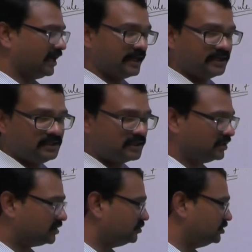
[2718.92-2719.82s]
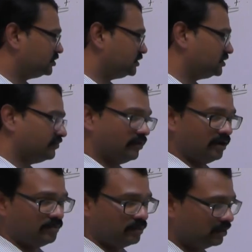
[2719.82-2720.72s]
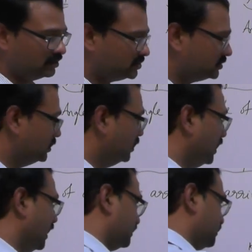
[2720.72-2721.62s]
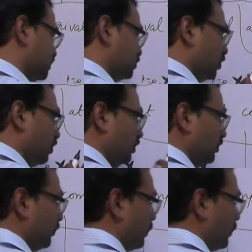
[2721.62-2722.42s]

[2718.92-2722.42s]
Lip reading: angle contributions of all poles at this pole.